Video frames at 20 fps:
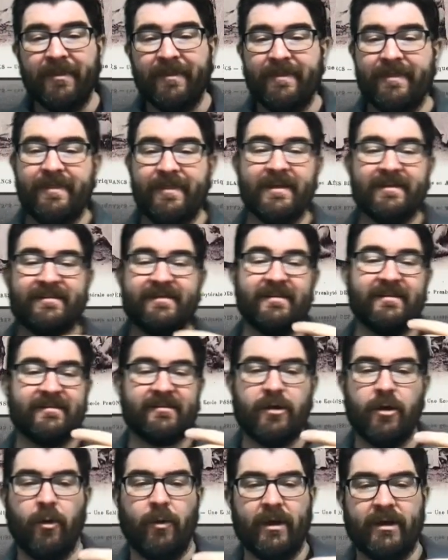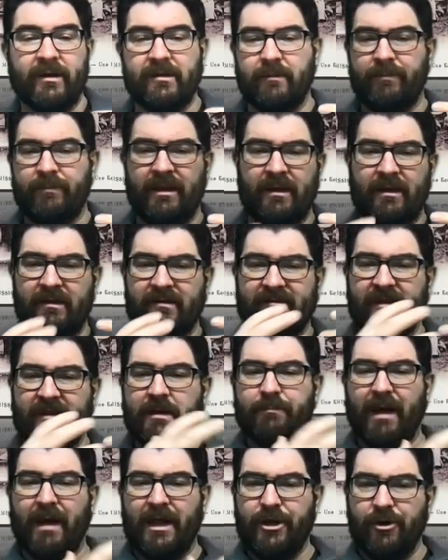This is going to be
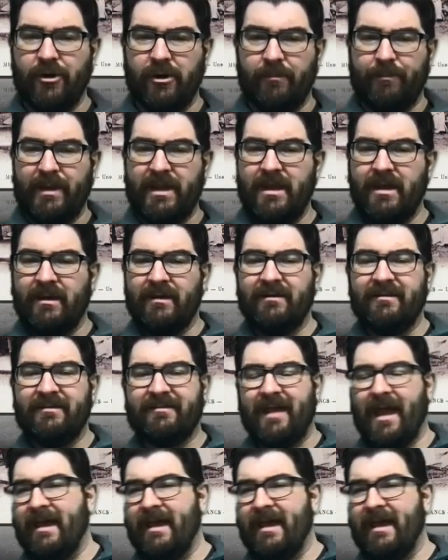seen by Europeans